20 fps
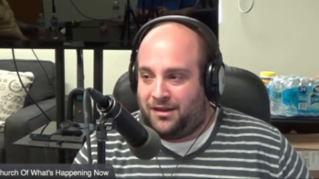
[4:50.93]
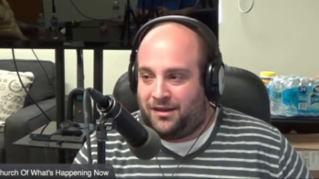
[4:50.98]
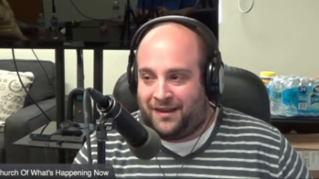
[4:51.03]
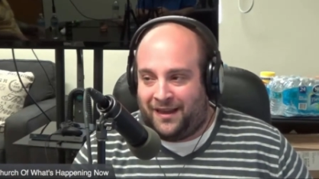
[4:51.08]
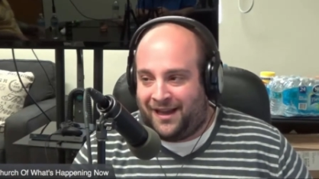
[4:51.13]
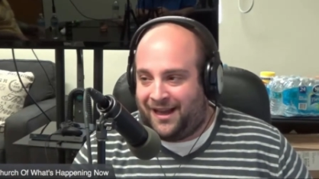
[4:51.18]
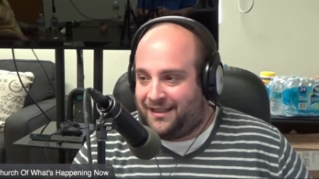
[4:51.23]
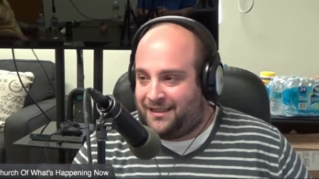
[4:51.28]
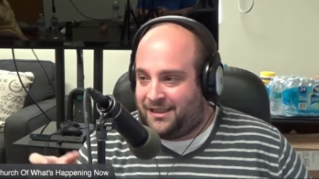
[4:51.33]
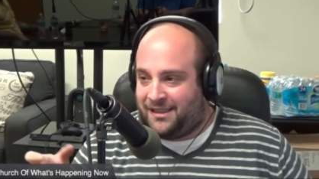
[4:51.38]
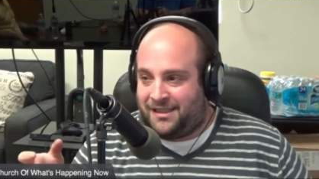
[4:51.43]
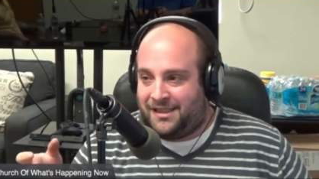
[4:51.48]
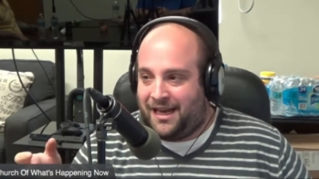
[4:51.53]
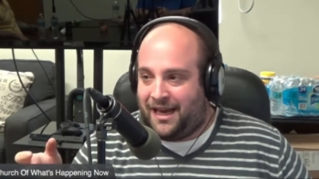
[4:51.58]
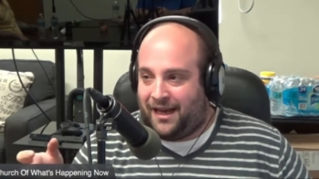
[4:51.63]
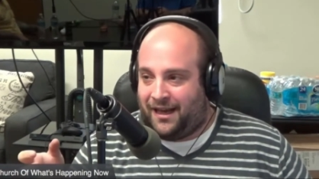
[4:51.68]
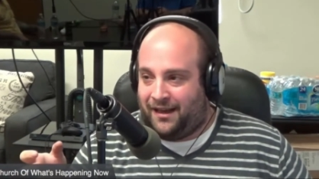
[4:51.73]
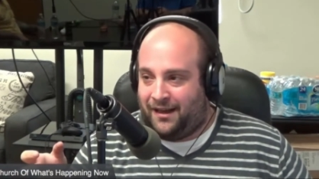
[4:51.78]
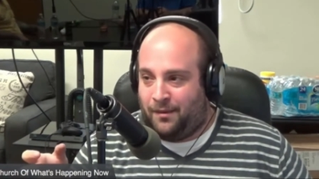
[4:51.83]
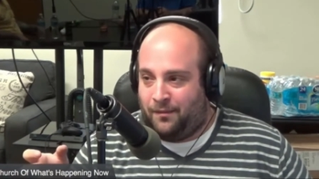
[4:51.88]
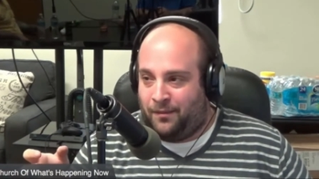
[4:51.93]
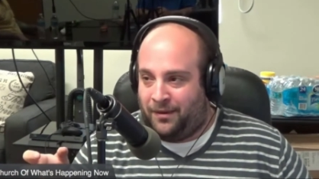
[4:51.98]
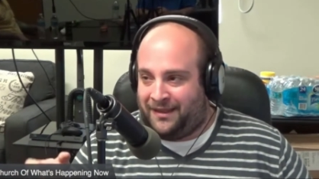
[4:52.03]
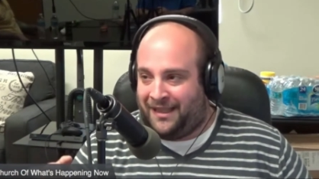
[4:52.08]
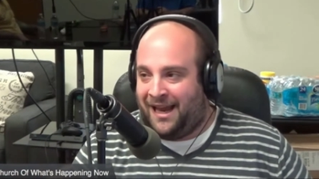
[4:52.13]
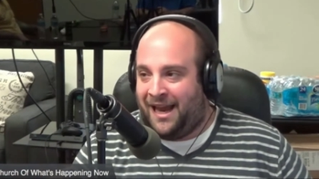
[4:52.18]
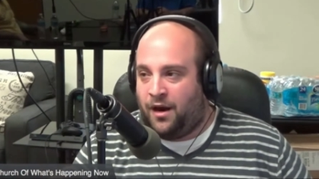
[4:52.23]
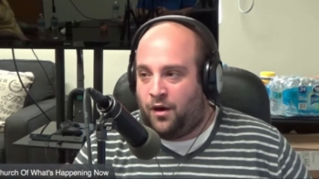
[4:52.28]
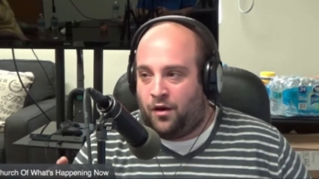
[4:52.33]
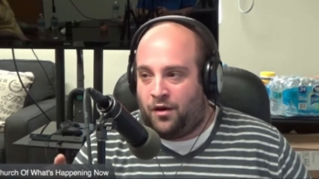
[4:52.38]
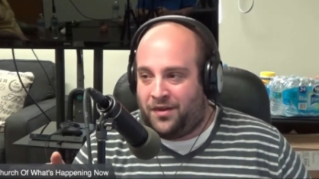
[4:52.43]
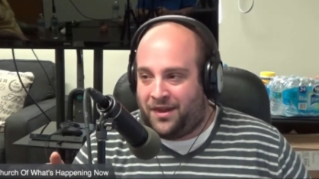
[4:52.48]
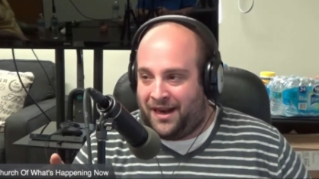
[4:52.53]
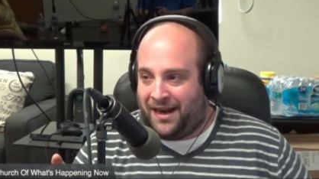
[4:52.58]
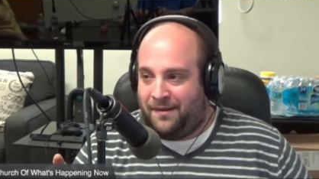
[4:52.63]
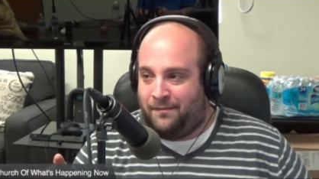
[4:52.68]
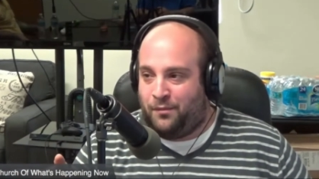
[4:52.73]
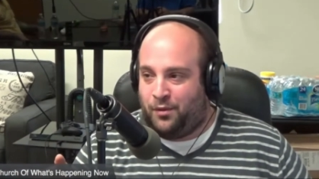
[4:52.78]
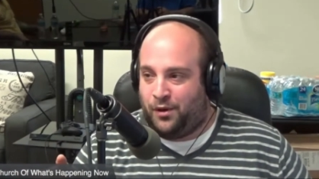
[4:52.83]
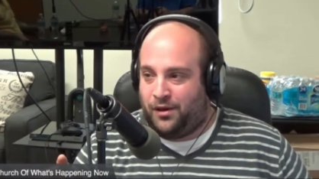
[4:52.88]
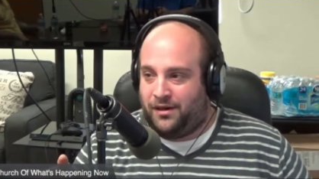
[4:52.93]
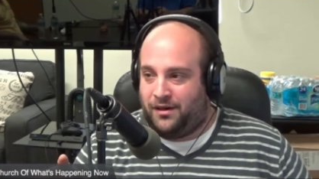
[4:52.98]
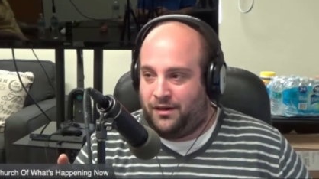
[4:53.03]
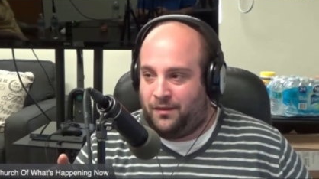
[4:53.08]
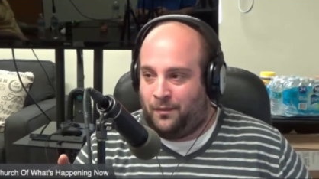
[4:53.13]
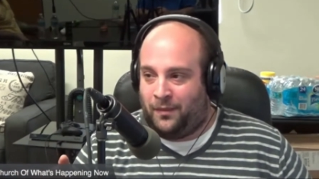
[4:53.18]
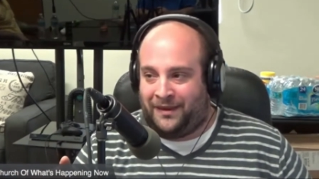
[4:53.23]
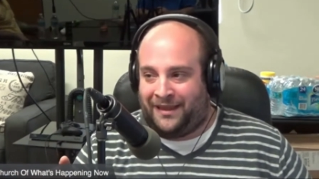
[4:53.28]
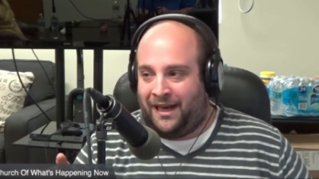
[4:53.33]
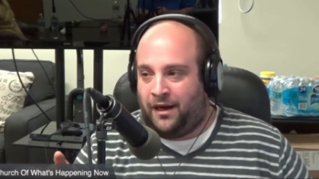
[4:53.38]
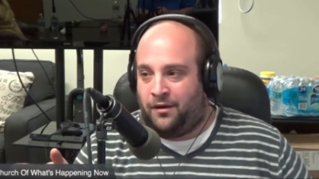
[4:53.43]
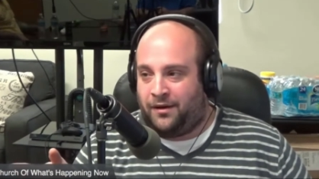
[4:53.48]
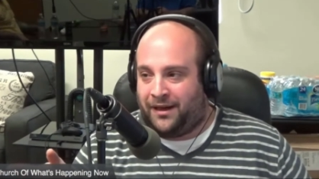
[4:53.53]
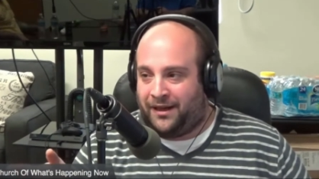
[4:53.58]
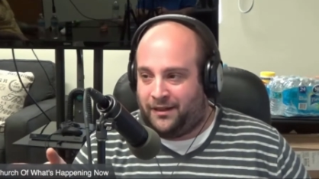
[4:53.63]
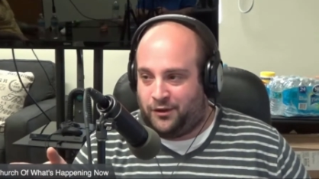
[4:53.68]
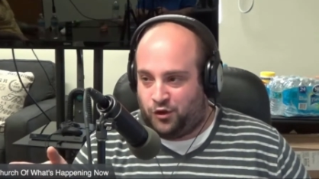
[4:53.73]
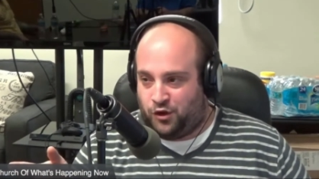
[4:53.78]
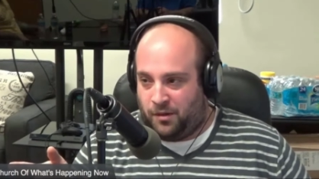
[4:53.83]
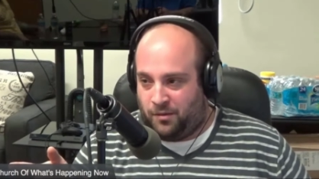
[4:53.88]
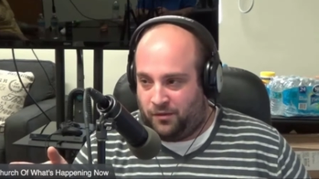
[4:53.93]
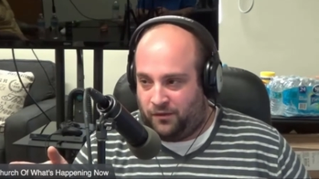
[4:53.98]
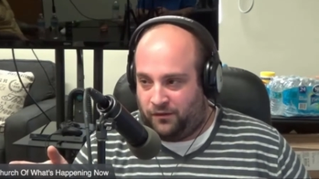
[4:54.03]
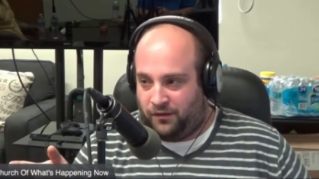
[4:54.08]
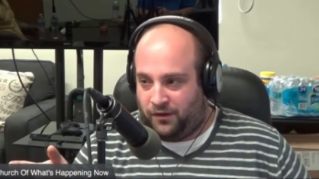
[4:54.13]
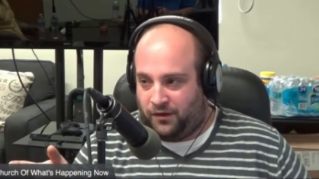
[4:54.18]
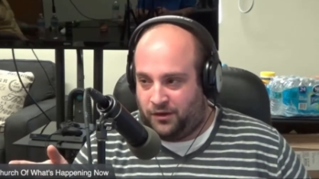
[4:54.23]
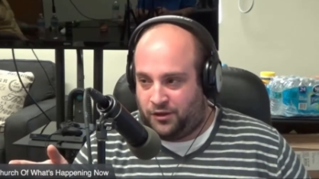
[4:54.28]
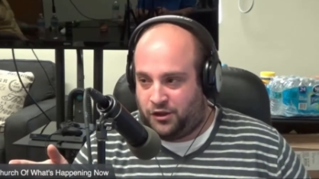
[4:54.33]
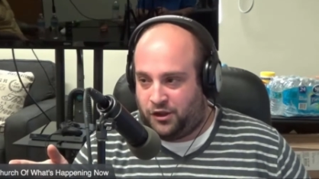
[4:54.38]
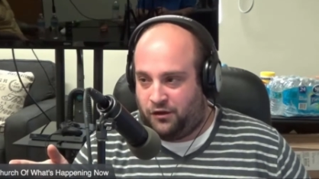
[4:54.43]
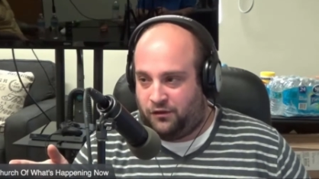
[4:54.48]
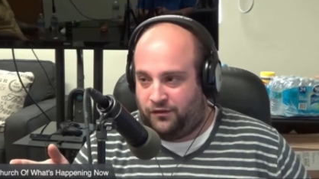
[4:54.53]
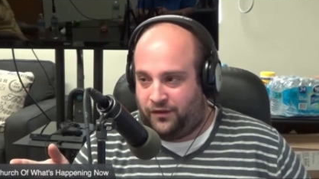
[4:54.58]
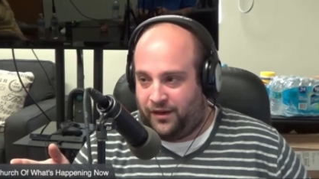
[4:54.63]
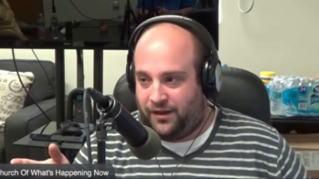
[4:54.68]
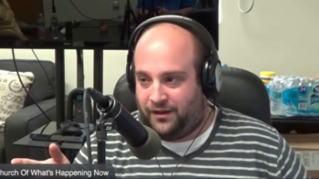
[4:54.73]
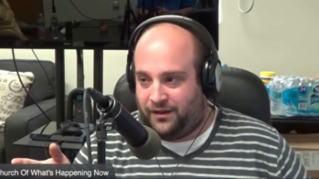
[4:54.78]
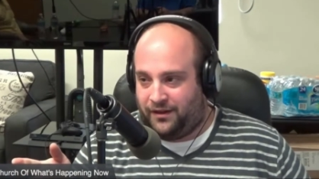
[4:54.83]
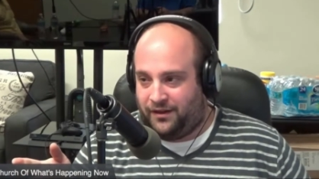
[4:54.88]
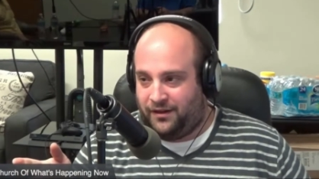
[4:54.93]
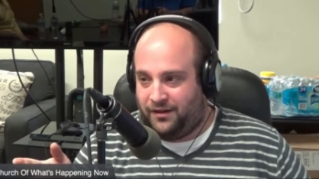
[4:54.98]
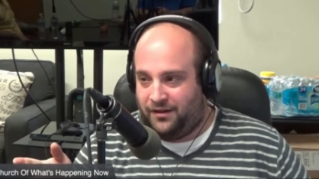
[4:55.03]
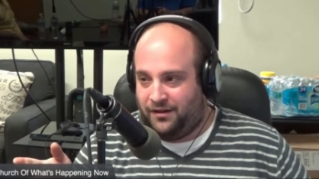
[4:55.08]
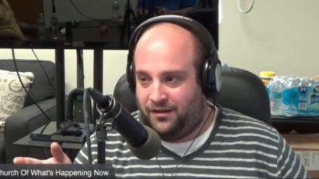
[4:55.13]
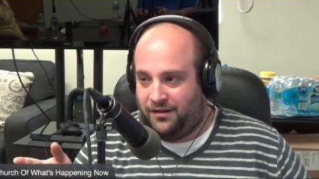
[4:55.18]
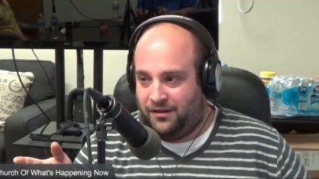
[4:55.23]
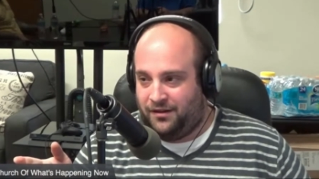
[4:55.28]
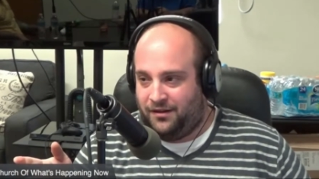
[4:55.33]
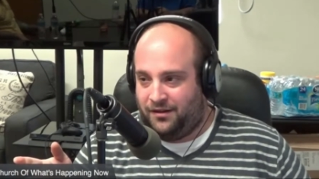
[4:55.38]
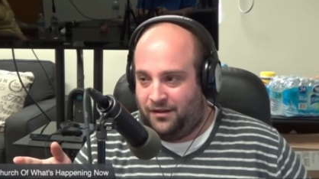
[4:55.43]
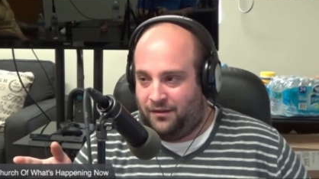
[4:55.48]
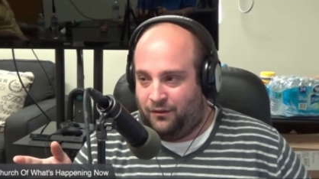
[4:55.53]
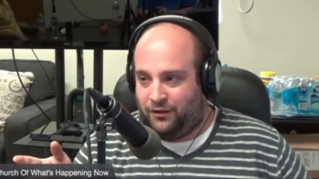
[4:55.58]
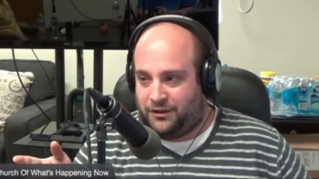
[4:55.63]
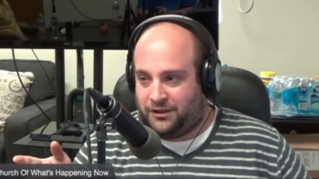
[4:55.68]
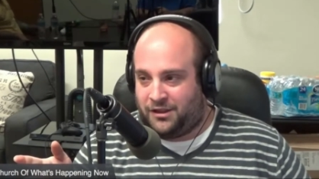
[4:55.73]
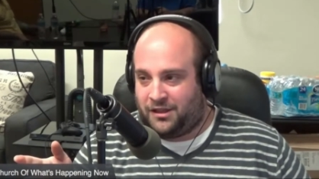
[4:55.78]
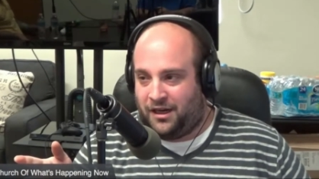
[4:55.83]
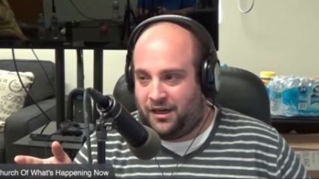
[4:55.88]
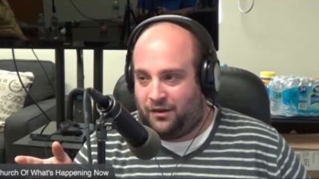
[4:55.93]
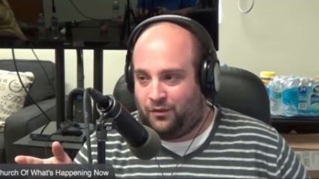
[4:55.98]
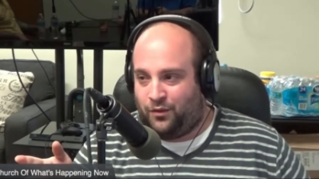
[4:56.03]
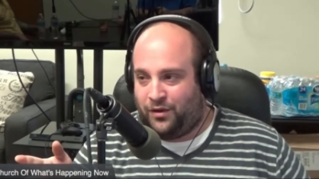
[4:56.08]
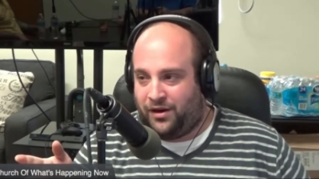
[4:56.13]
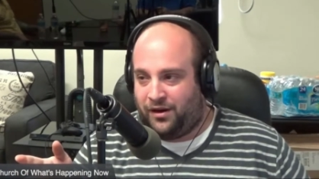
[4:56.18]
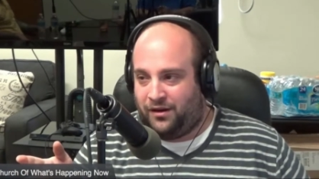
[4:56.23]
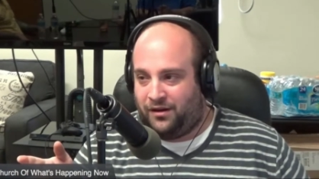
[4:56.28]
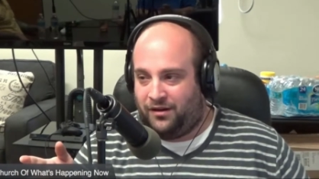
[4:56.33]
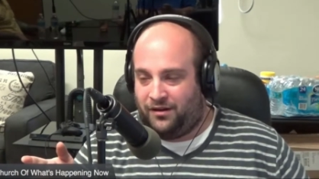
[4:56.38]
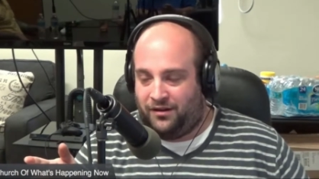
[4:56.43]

they get to stay but they had all that input but they don't get in trouble for a show failing which is kind of well, weird. They just